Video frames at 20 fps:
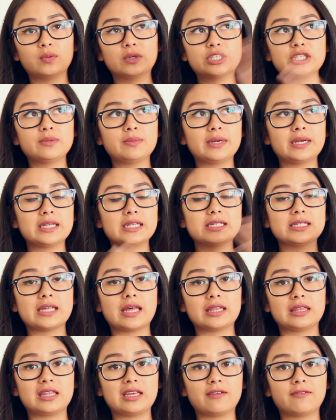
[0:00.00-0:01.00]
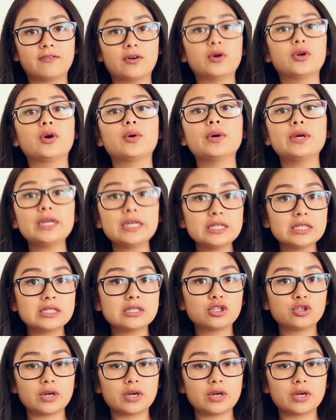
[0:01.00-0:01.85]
which means that the photo is